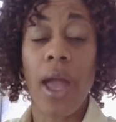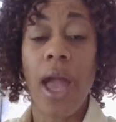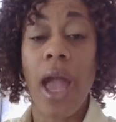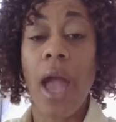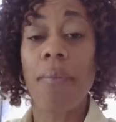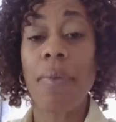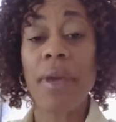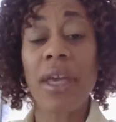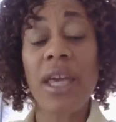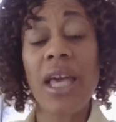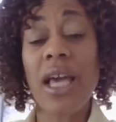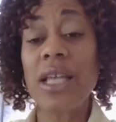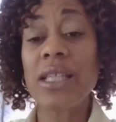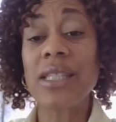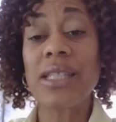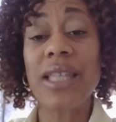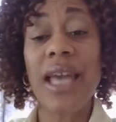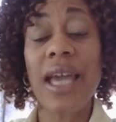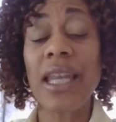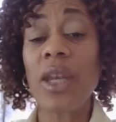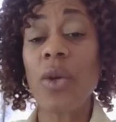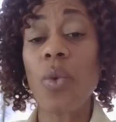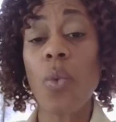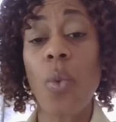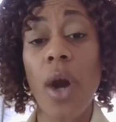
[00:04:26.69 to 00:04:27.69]
And because
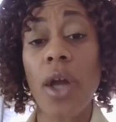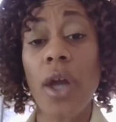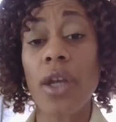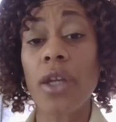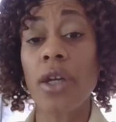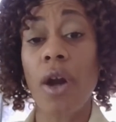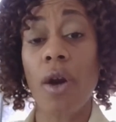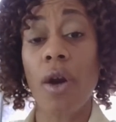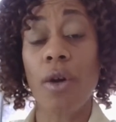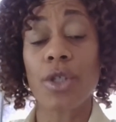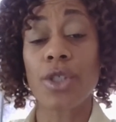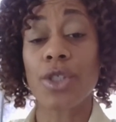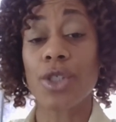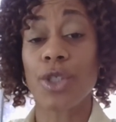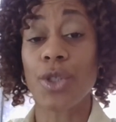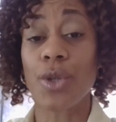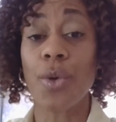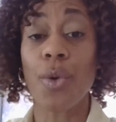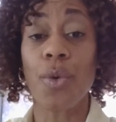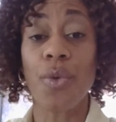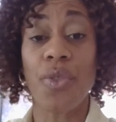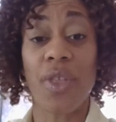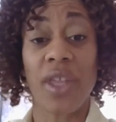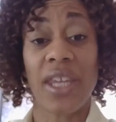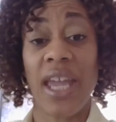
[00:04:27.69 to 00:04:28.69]
they didn't want to go to
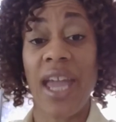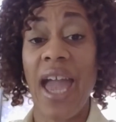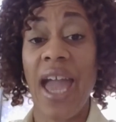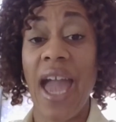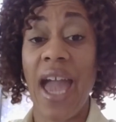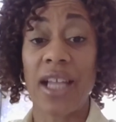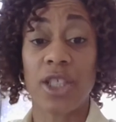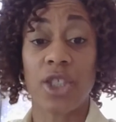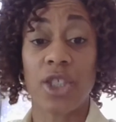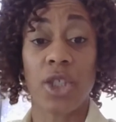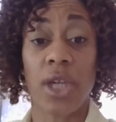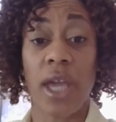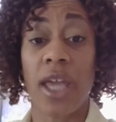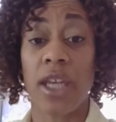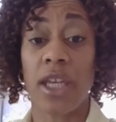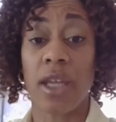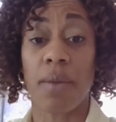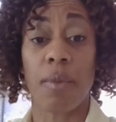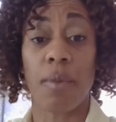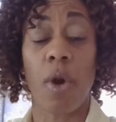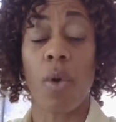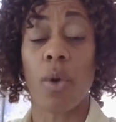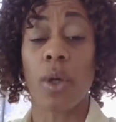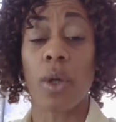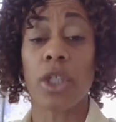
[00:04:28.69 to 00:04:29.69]
school, then they had to end
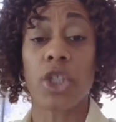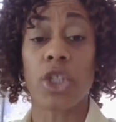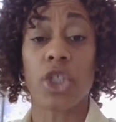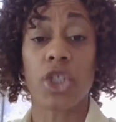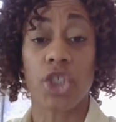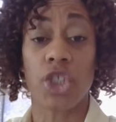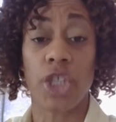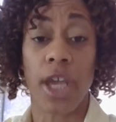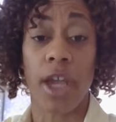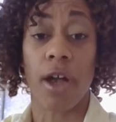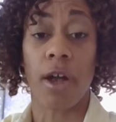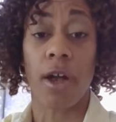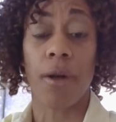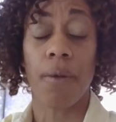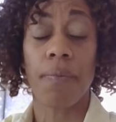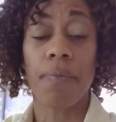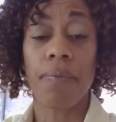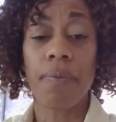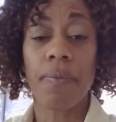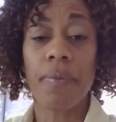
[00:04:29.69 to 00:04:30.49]
up going to jail.